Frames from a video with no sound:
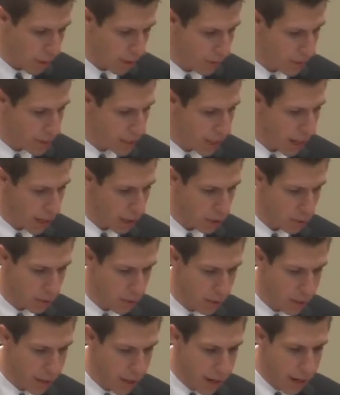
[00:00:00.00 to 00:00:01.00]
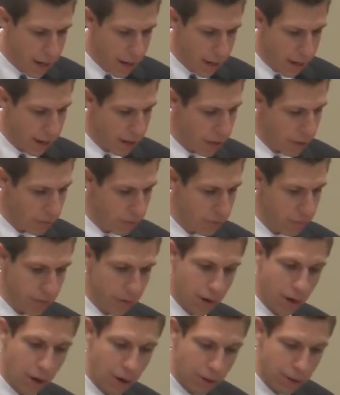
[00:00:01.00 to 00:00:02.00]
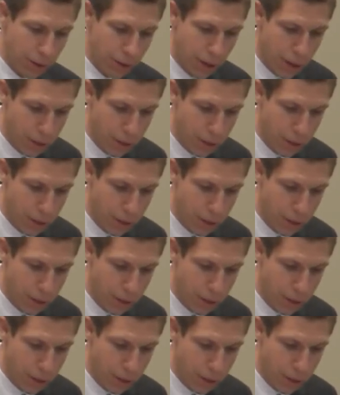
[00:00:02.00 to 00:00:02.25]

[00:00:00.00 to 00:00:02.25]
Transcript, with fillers: We have the doctrine of our,